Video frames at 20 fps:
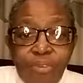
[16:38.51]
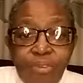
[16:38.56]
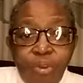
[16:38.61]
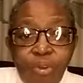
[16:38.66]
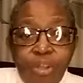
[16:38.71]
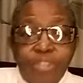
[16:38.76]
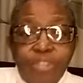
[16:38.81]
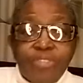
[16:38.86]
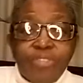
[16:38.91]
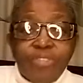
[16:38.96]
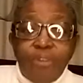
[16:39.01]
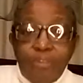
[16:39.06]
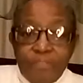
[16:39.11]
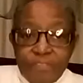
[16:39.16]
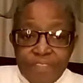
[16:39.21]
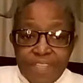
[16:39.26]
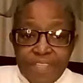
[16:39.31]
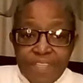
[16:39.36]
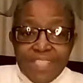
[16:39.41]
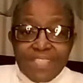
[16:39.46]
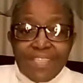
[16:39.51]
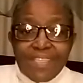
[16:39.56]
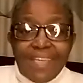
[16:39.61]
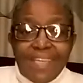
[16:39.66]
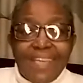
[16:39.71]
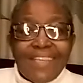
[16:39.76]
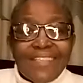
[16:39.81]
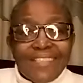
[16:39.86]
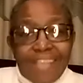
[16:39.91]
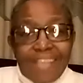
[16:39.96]
got off the
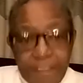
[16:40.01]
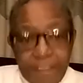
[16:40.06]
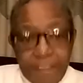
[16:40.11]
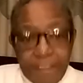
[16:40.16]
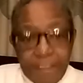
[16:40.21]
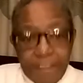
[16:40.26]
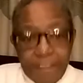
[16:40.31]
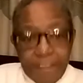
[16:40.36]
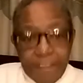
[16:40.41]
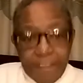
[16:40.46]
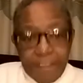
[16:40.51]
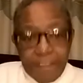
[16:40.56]
stage after the